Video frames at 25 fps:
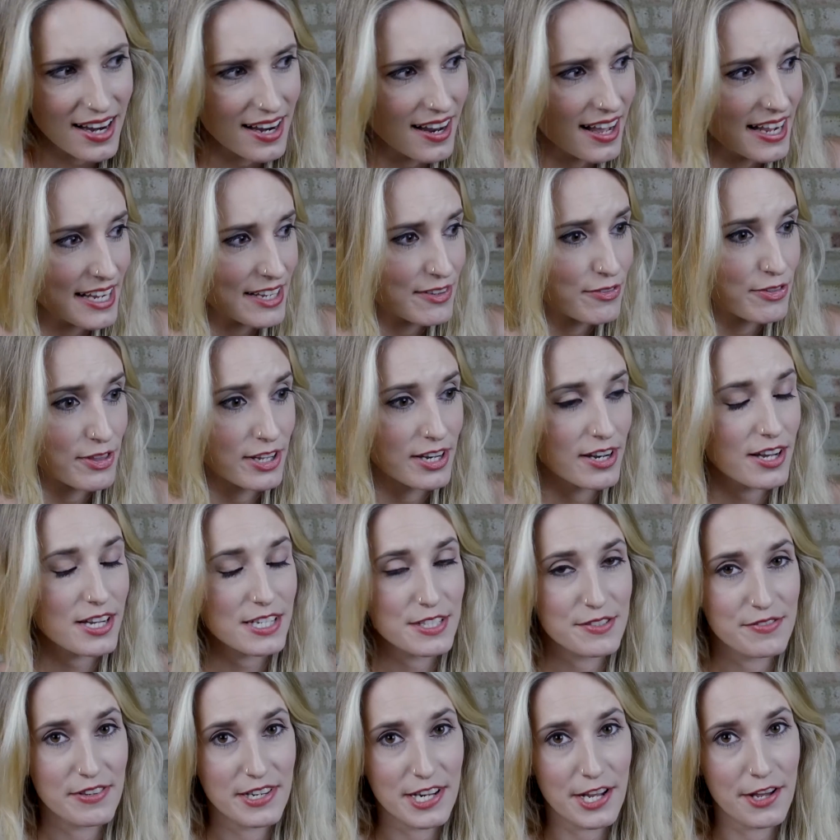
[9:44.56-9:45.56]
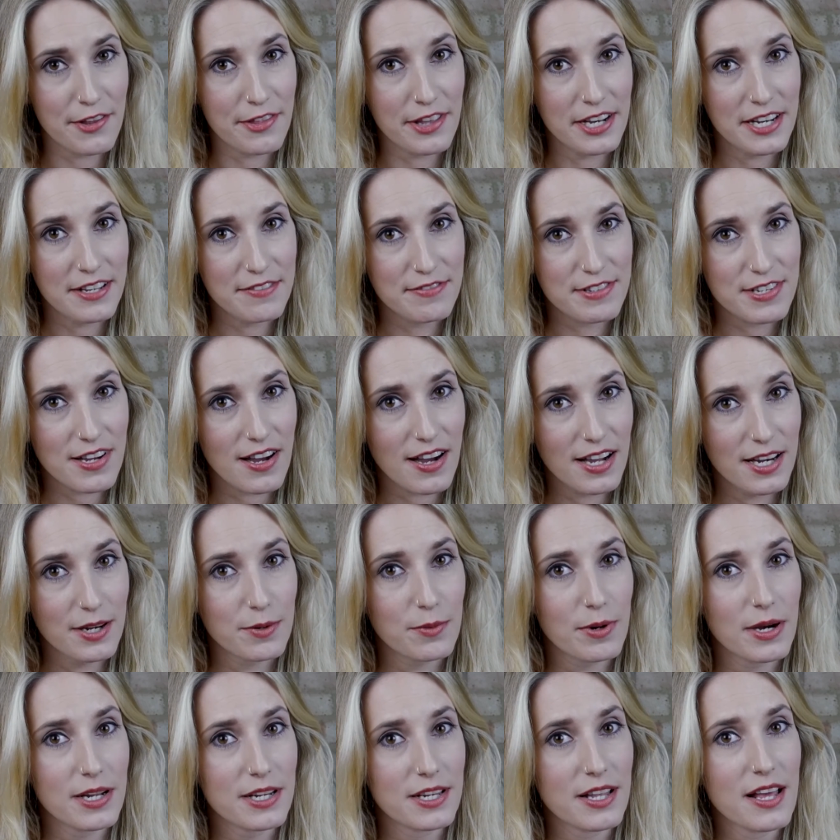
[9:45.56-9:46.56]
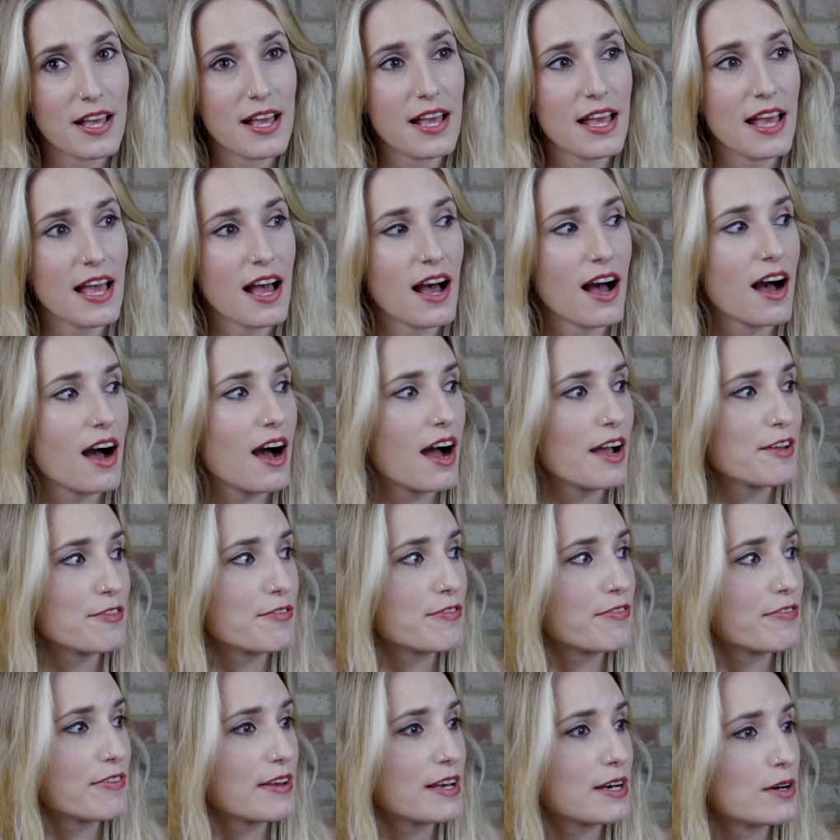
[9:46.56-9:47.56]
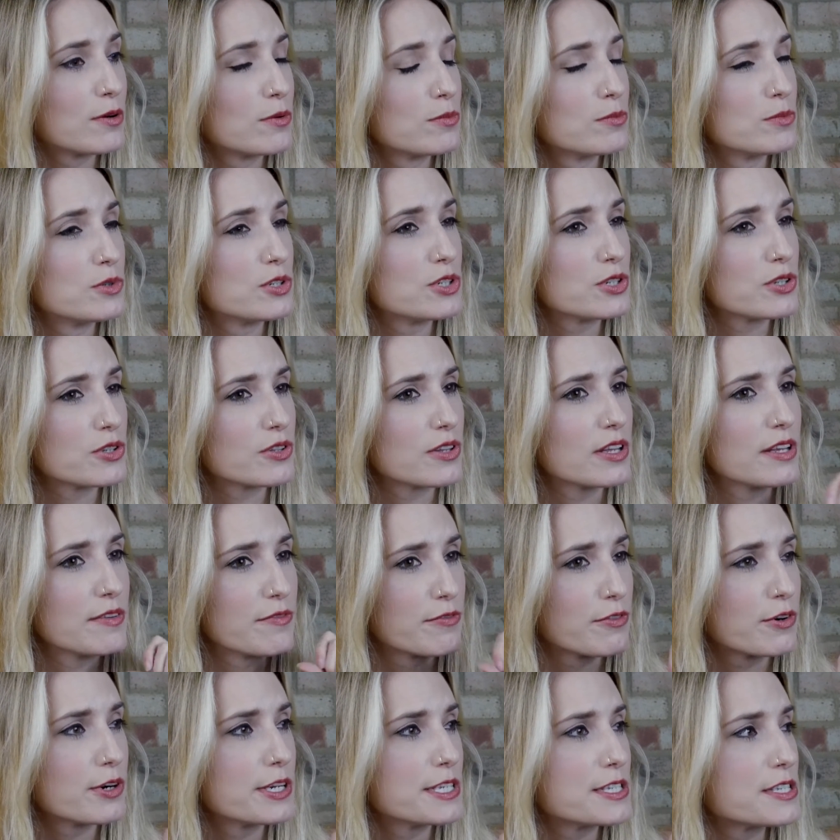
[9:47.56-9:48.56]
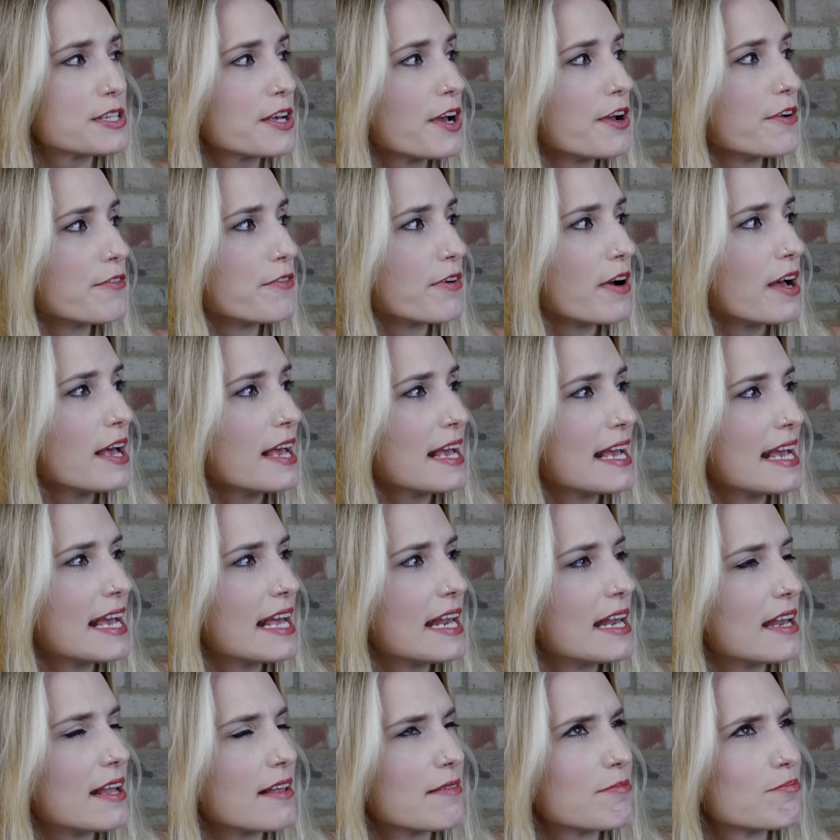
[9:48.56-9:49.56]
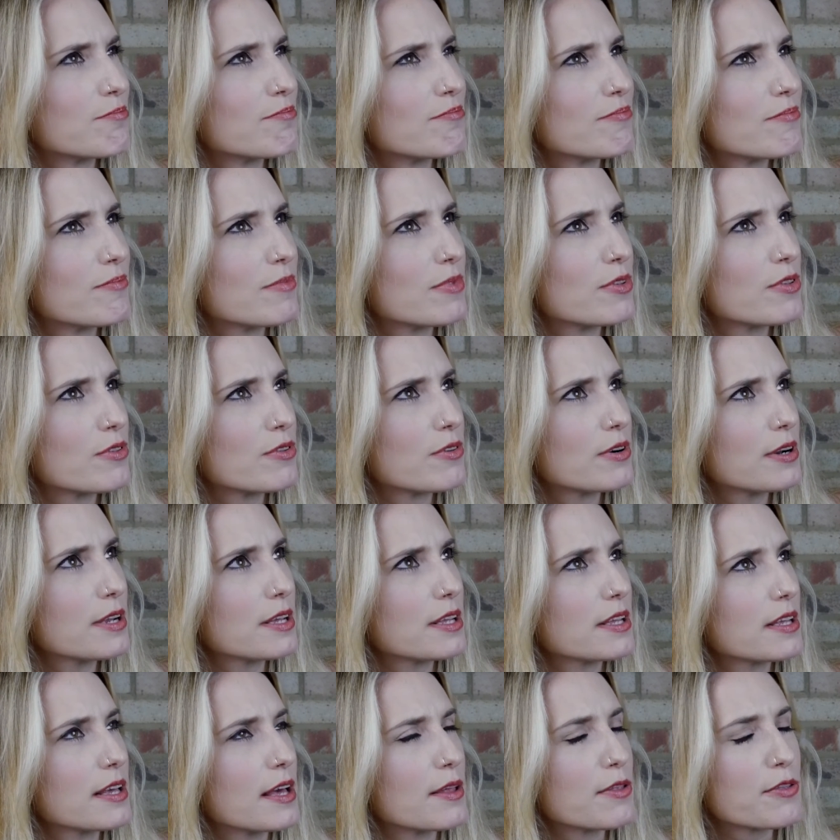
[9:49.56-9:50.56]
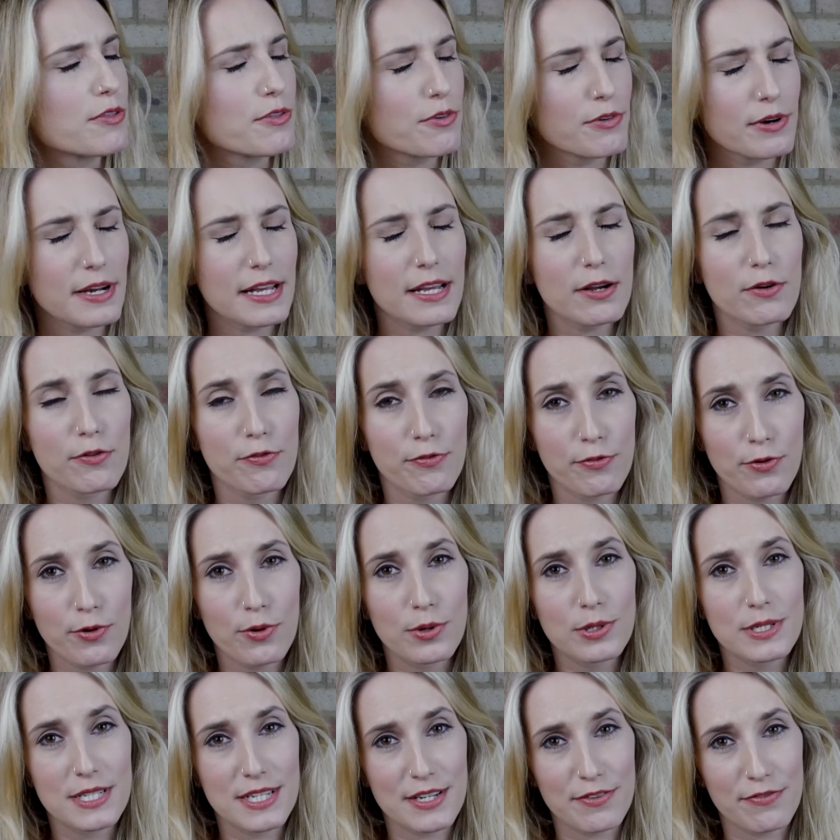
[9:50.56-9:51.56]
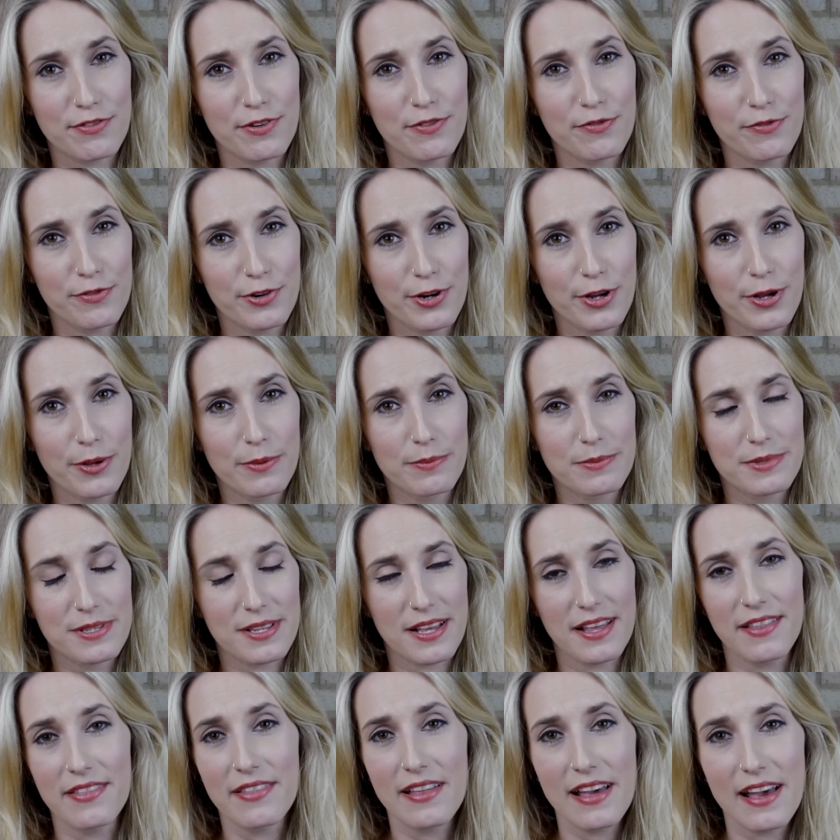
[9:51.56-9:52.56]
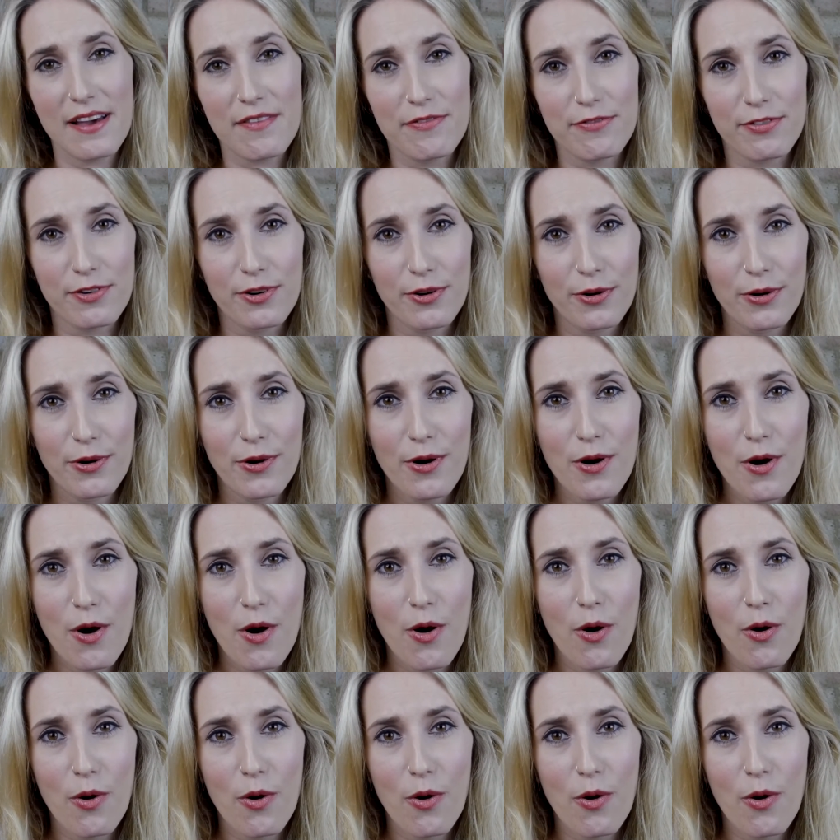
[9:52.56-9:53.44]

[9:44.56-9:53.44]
Like the last video, the Liv Tyler one, I filmed the voiceover in 3 or 4 different rooms, and therefore